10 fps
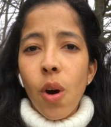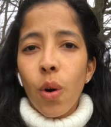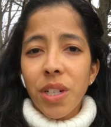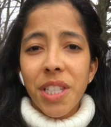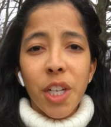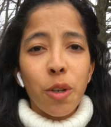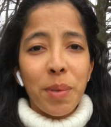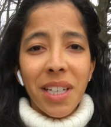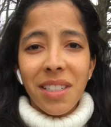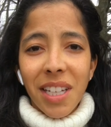or
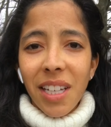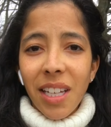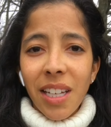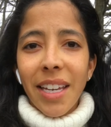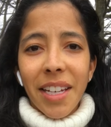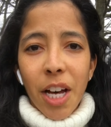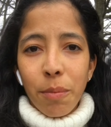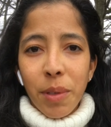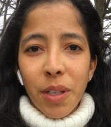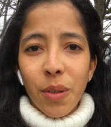COPD, I can
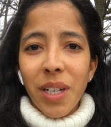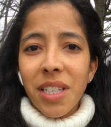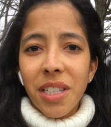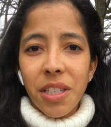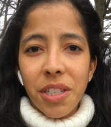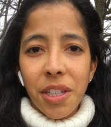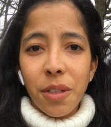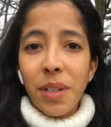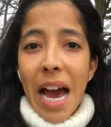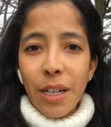help you and assist you
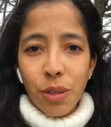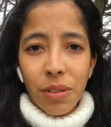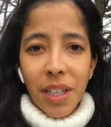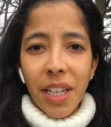naturally.